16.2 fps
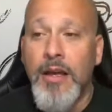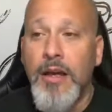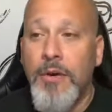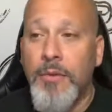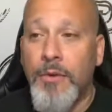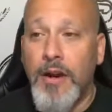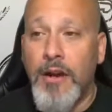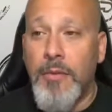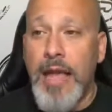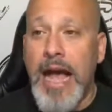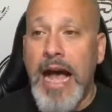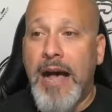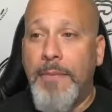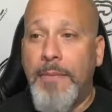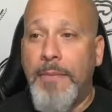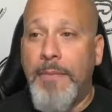We're going to be
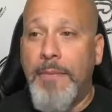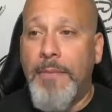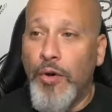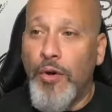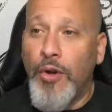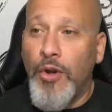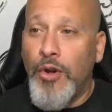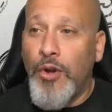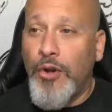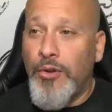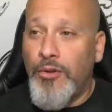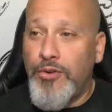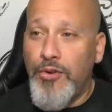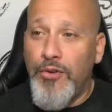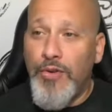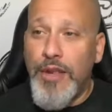hopping over
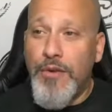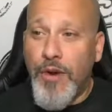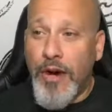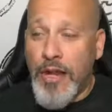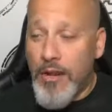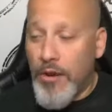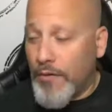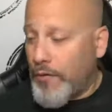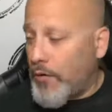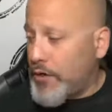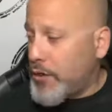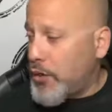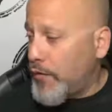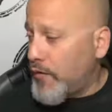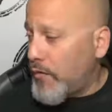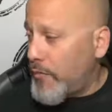to the Running Your
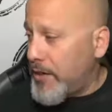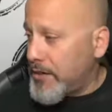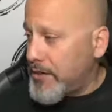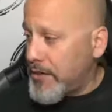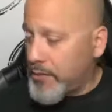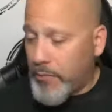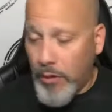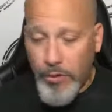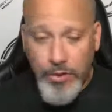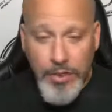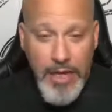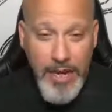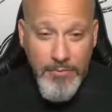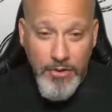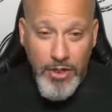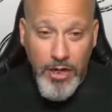Voiceover Business
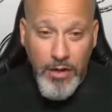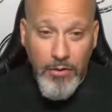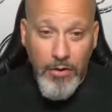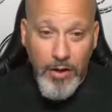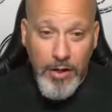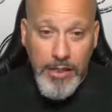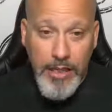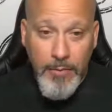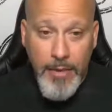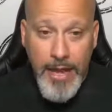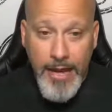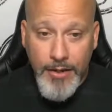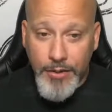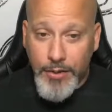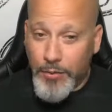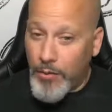post-game show on
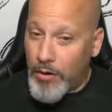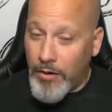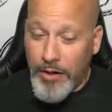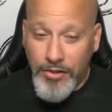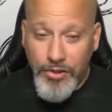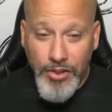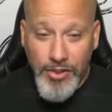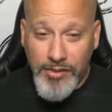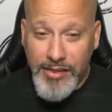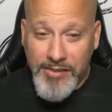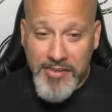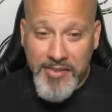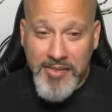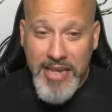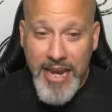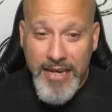Clubhouse, where it's just a
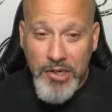steady